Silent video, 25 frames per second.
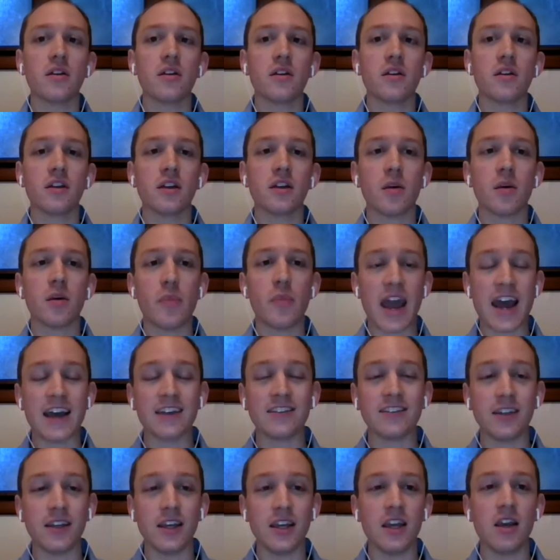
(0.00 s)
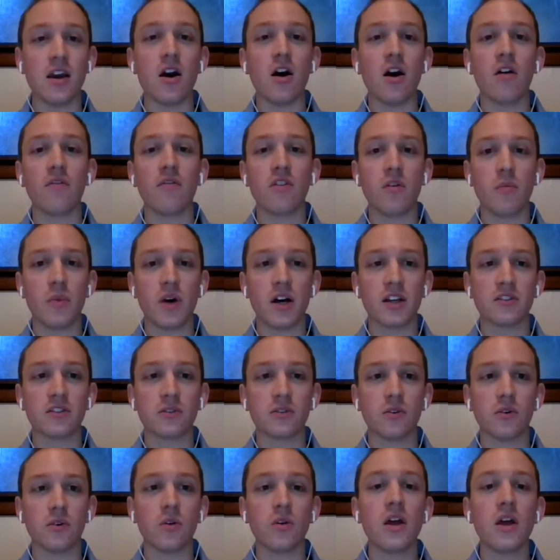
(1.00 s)
capacity of the
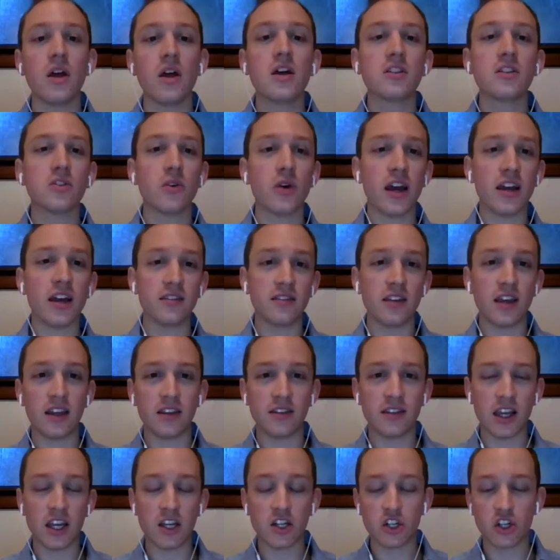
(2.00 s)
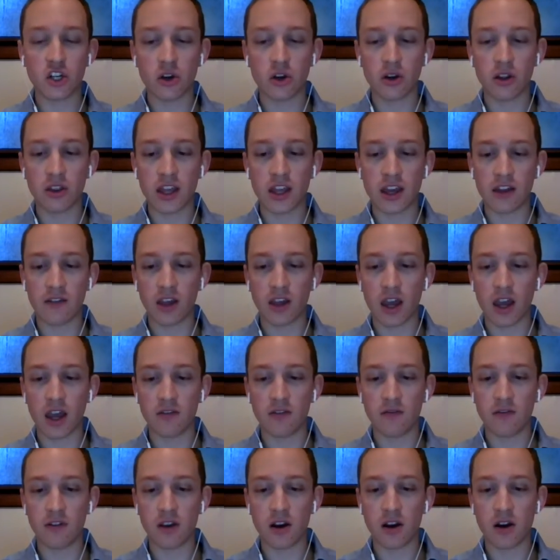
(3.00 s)
muscle. So as Anne showed in that kind
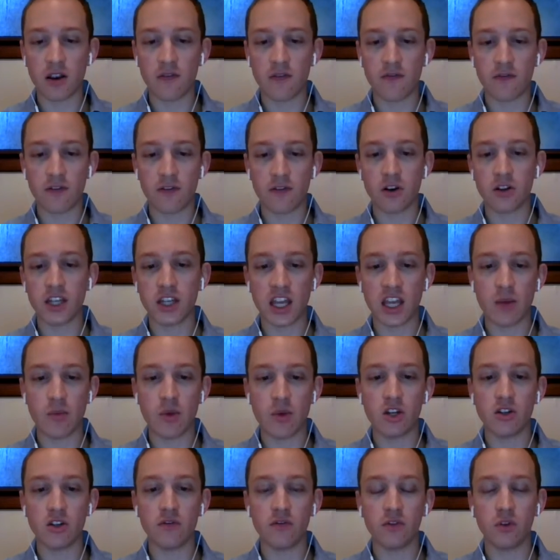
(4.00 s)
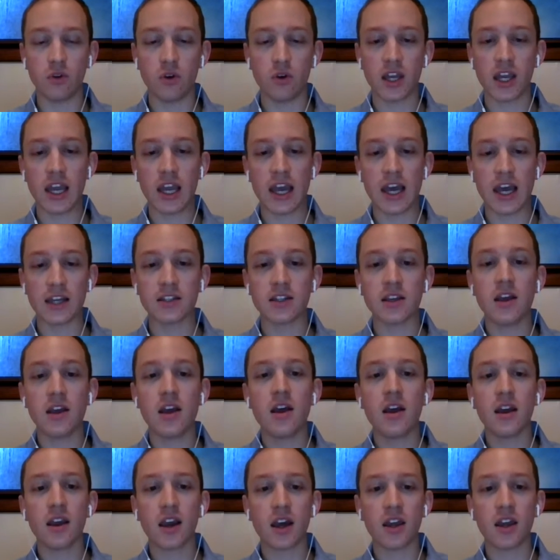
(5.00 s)
of very first image of looking at
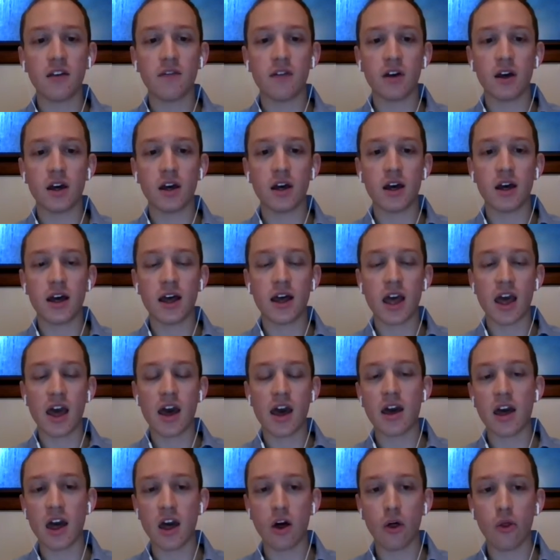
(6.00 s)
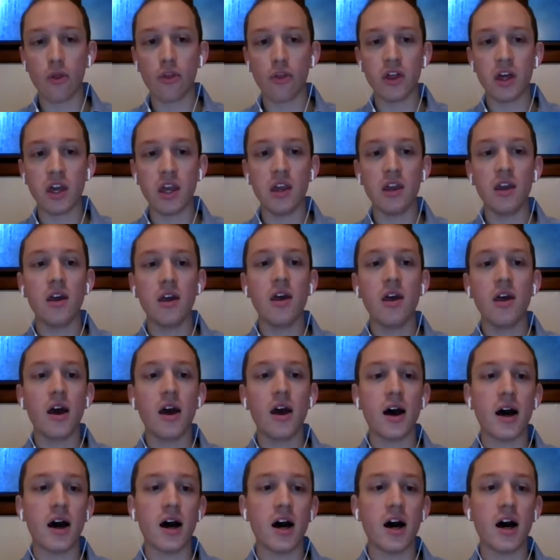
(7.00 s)
kind of a healthy
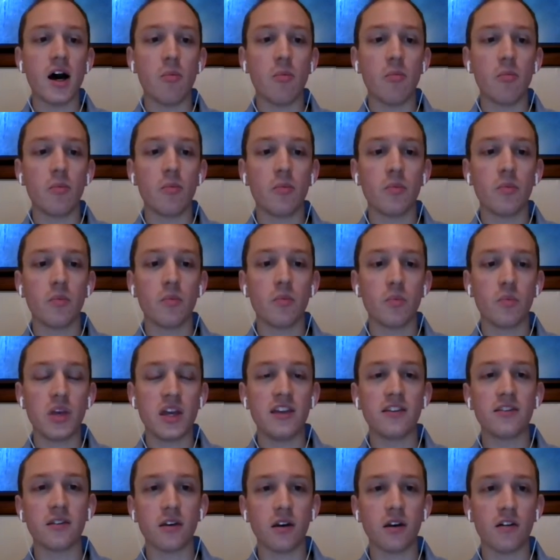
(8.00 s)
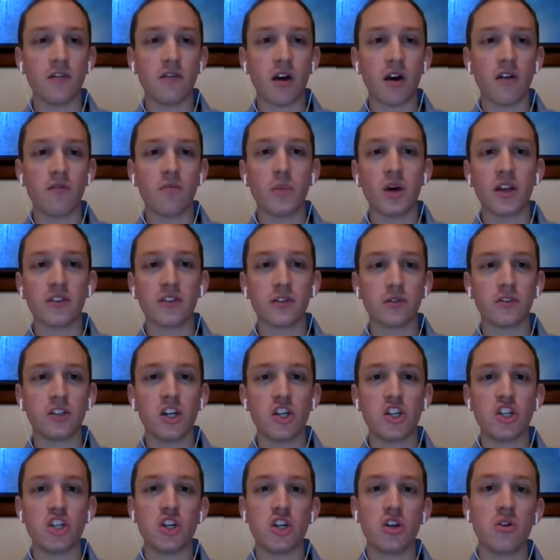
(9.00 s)
piece of muscle
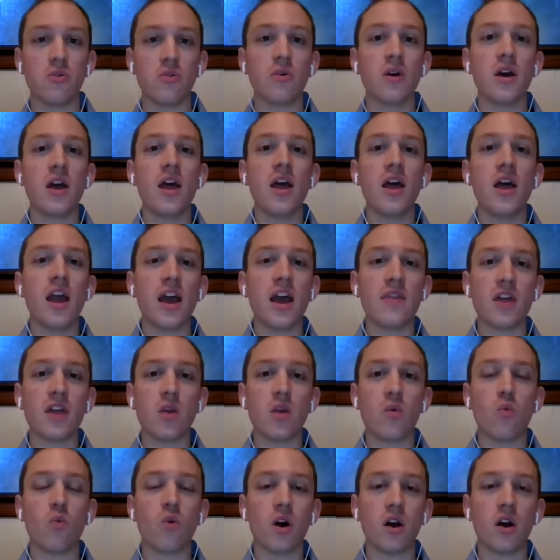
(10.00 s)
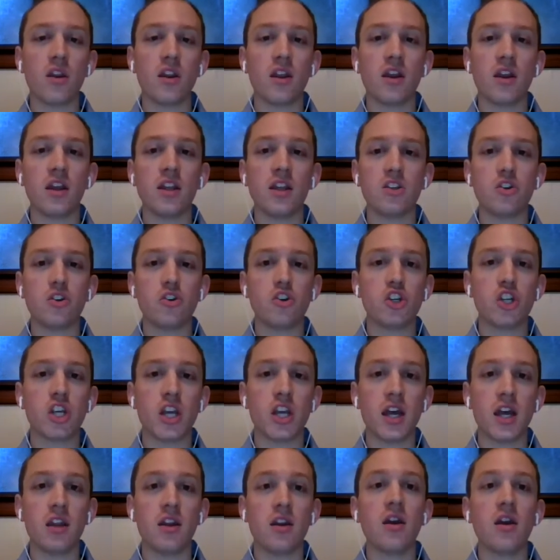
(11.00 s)
tissue, and then one in
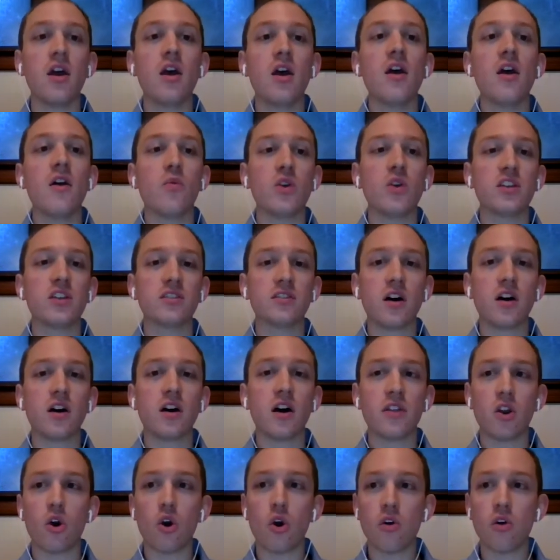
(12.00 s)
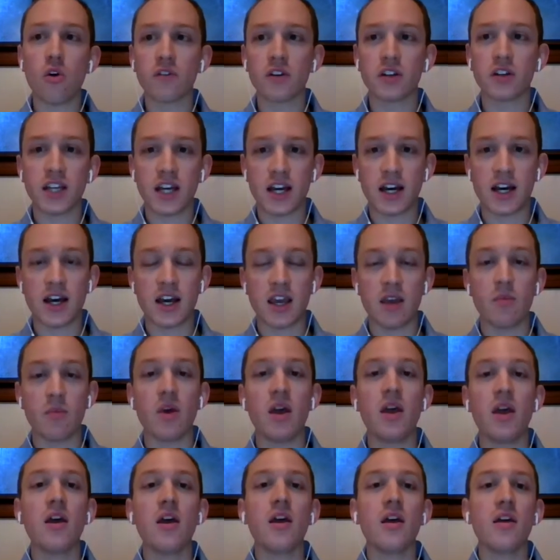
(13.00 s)
Duchenne, we saw that over time
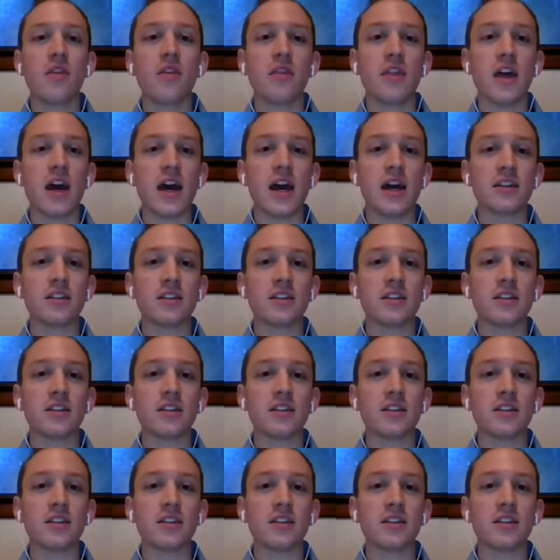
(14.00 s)
that